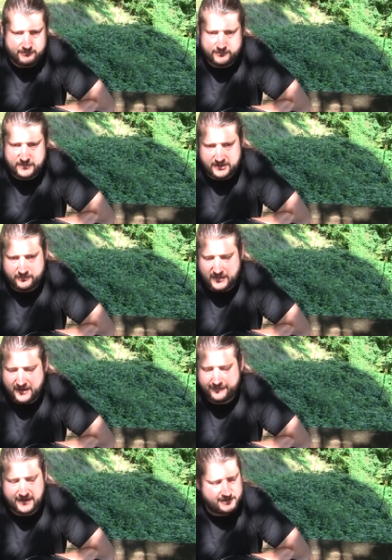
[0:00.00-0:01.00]
in my
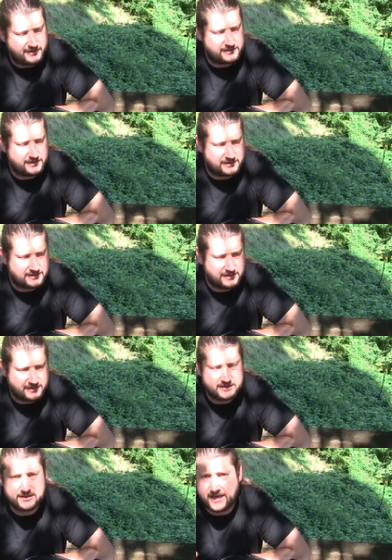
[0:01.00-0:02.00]
findings, it's
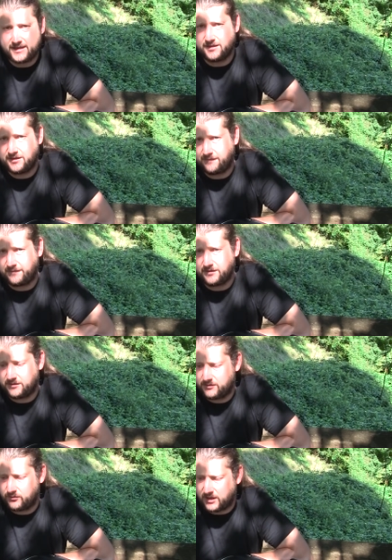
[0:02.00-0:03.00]
it is slightly different
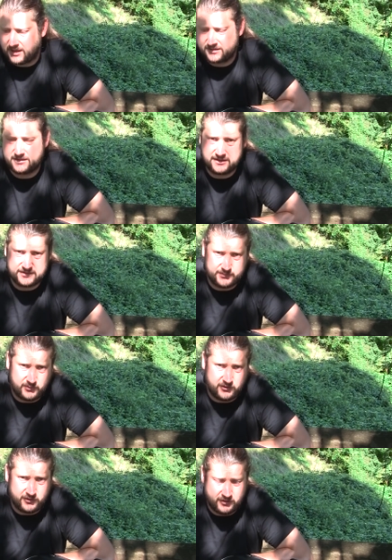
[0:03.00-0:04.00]
to cast this
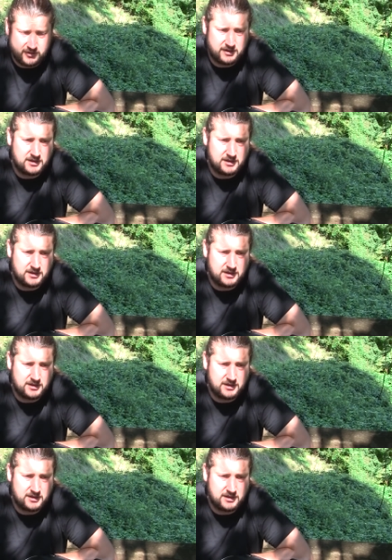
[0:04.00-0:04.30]
small